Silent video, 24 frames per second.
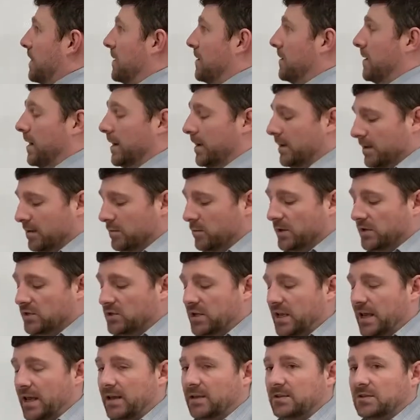right? In which
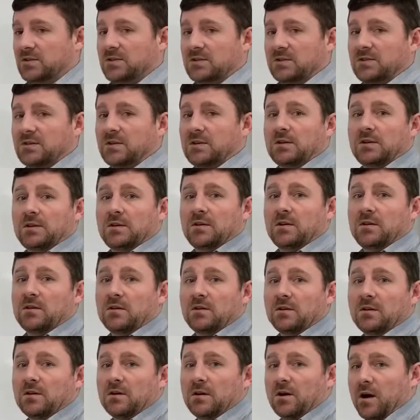case,
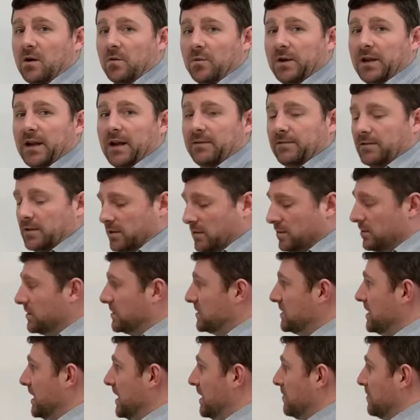all we'd have to do is
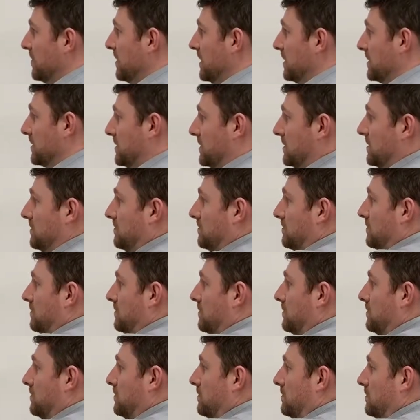name this
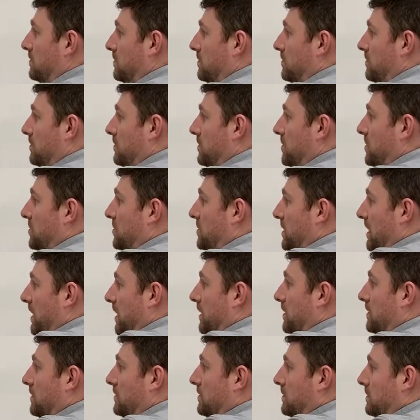
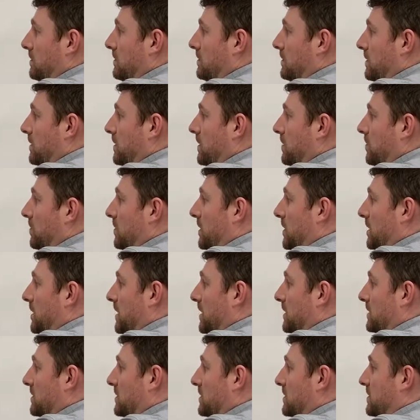butane
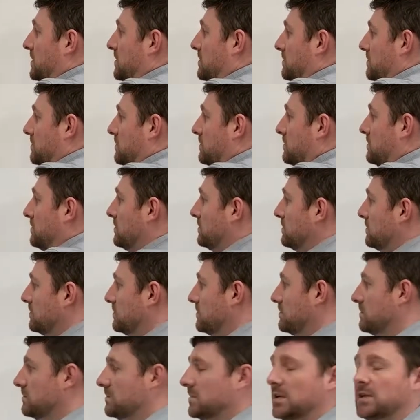because
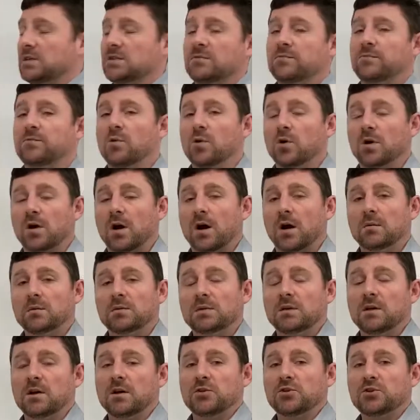it's a 4
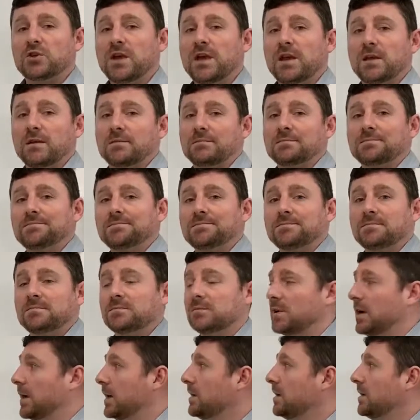carbon long chain,
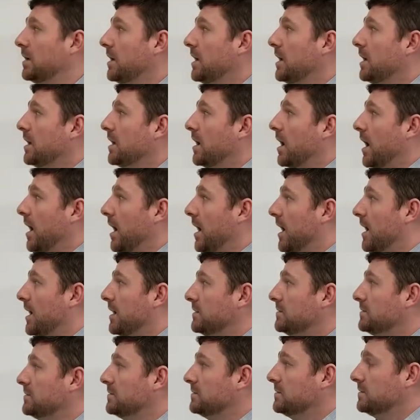
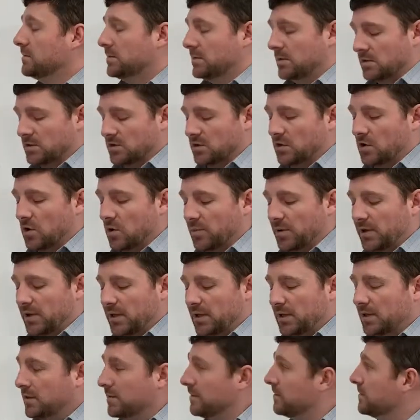right? So don't
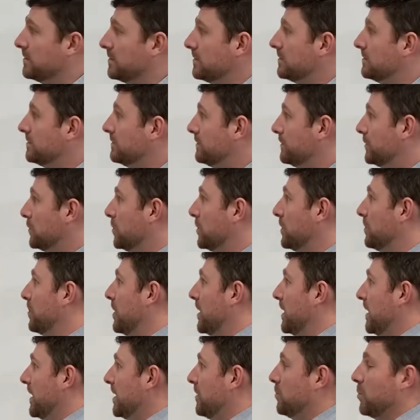be fooled
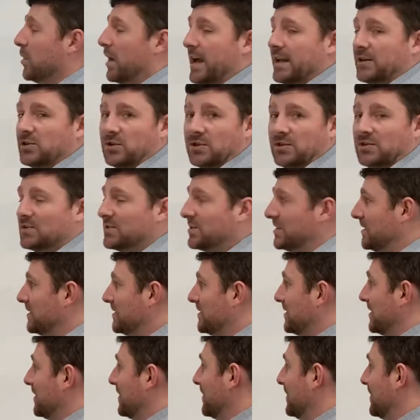by branches
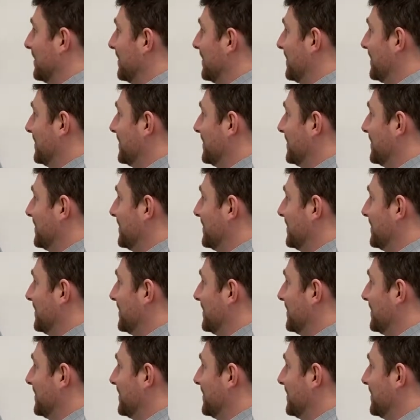that